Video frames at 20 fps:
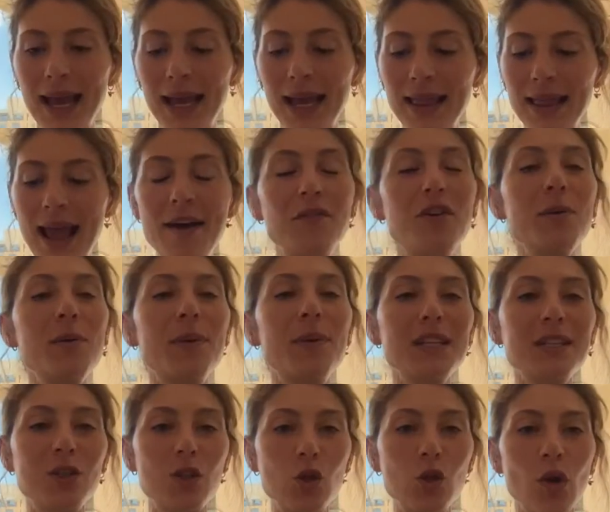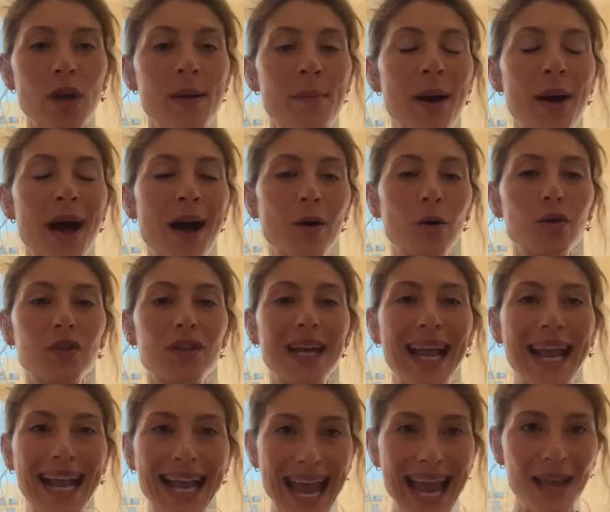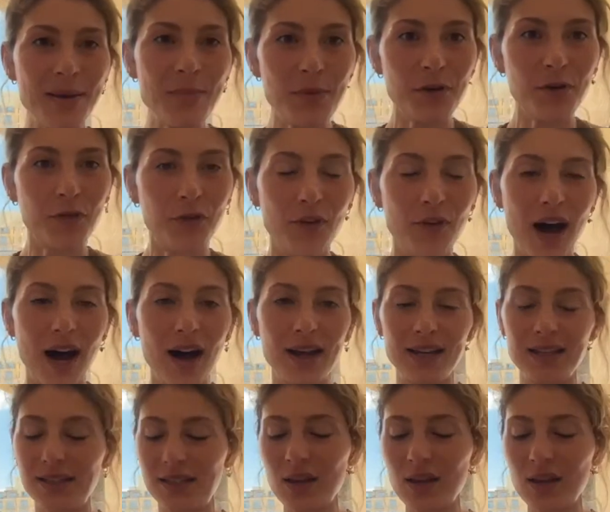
and everybody's talking about gamify.